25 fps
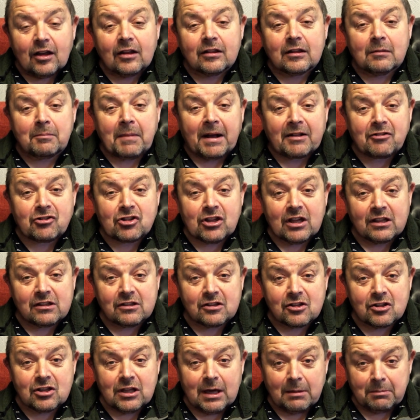the
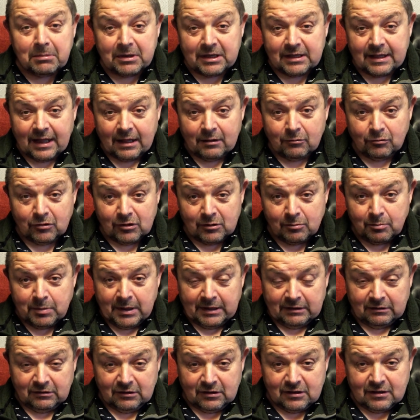Manchester Ship Canal was
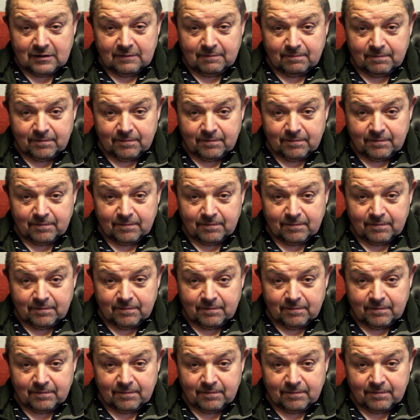built.